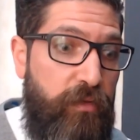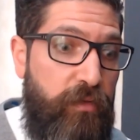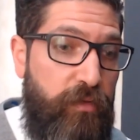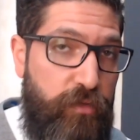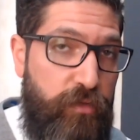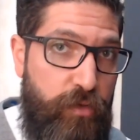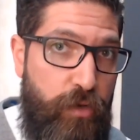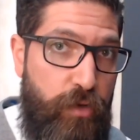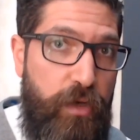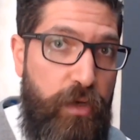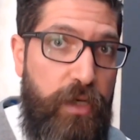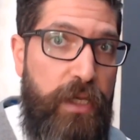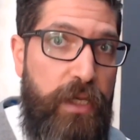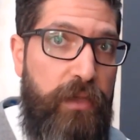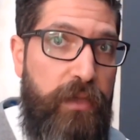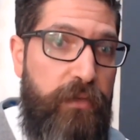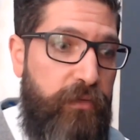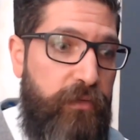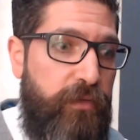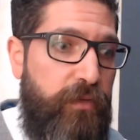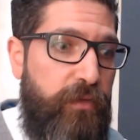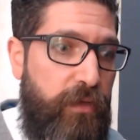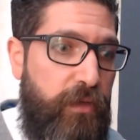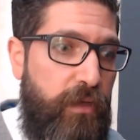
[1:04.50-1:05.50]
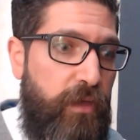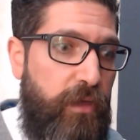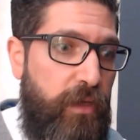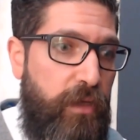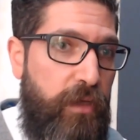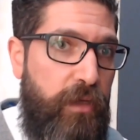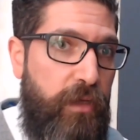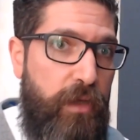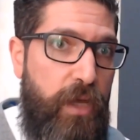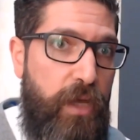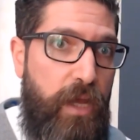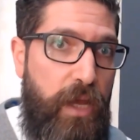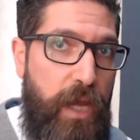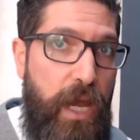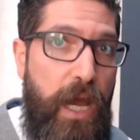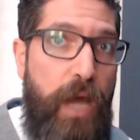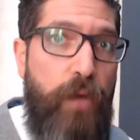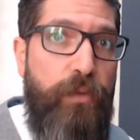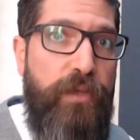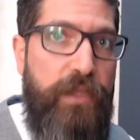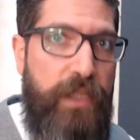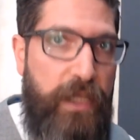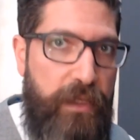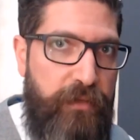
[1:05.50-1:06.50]
and the strongest uh,
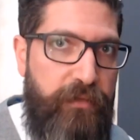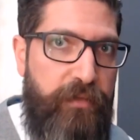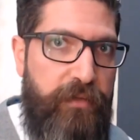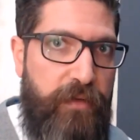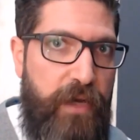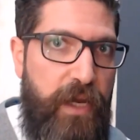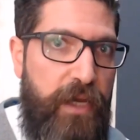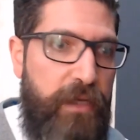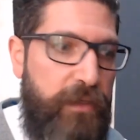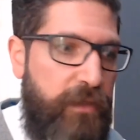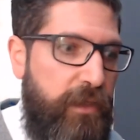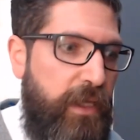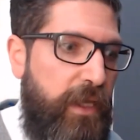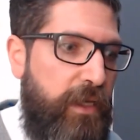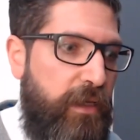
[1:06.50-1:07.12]
outlets, right?